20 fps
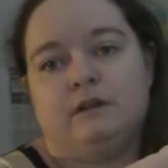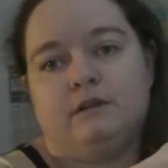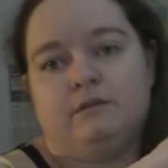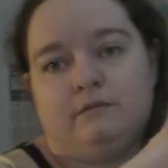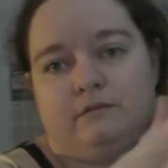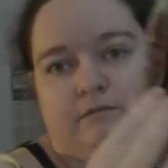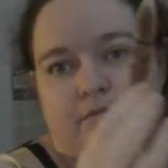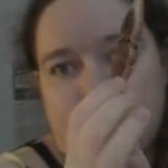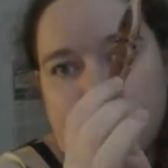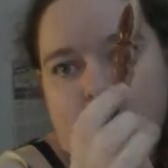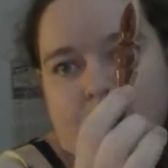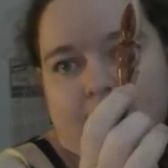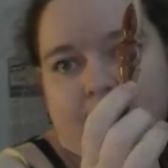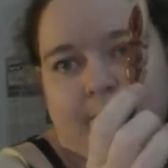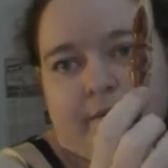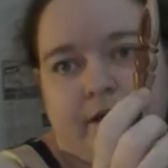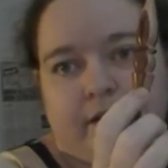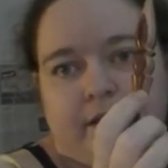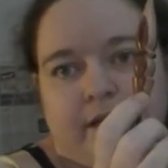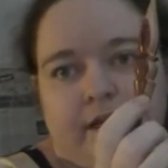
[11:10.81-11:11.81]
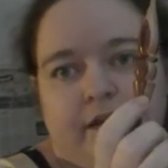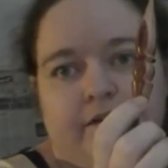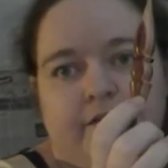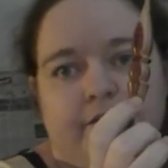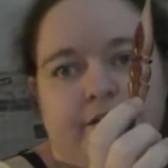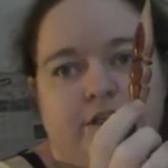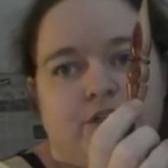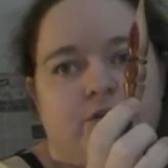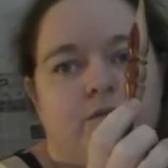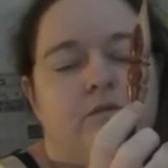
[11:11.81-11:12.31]
when I bought the
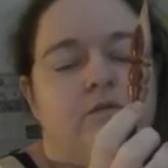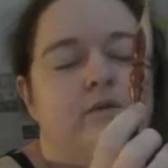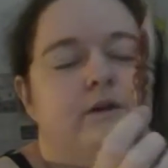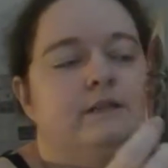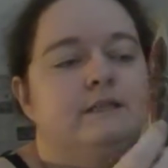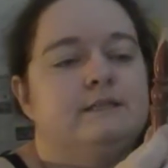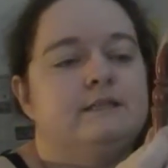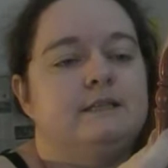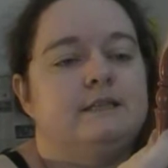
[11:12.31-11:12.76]
individual ones,